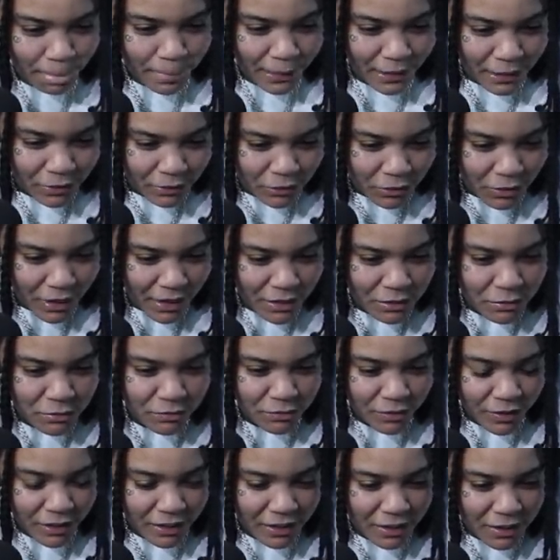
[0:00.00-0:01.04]
you know how you
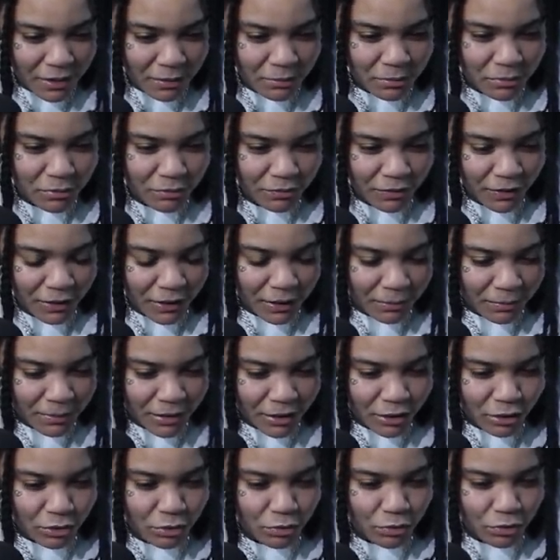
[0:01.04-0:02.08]
fuck up? You fuck up
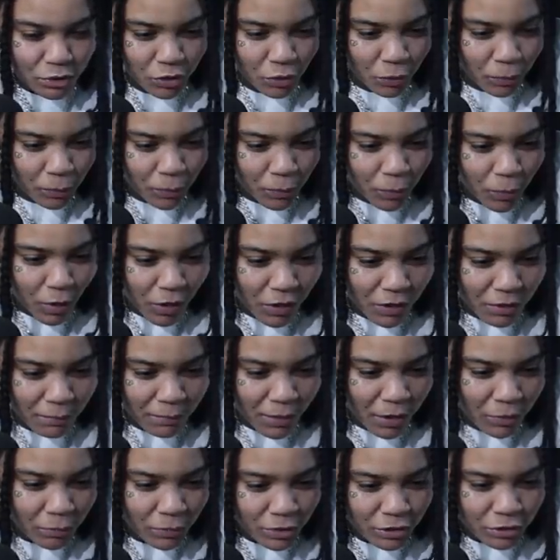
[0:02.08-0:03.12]
you so worried
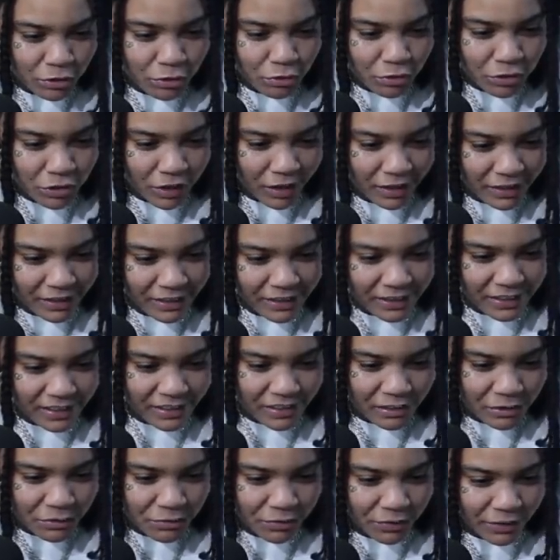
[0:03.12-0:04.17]
about what you trying to get,
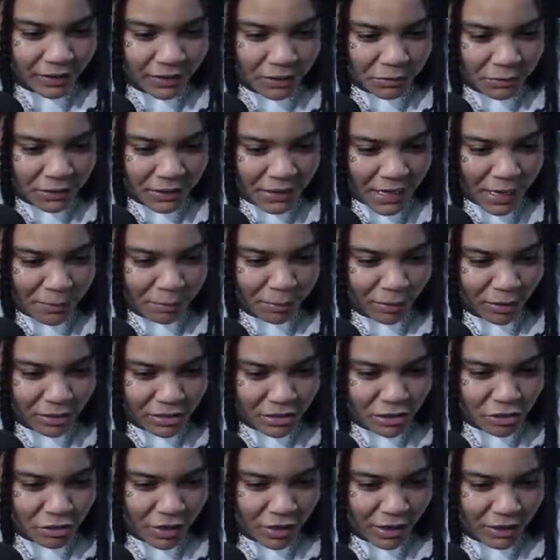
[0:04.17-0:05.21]
then you forget what that
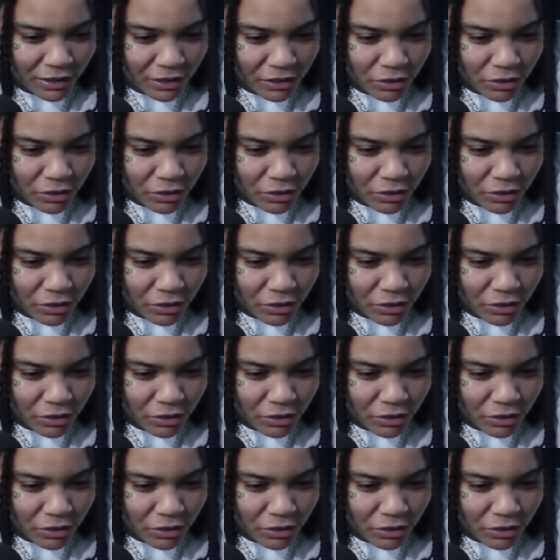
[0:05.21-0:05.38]
person exactly.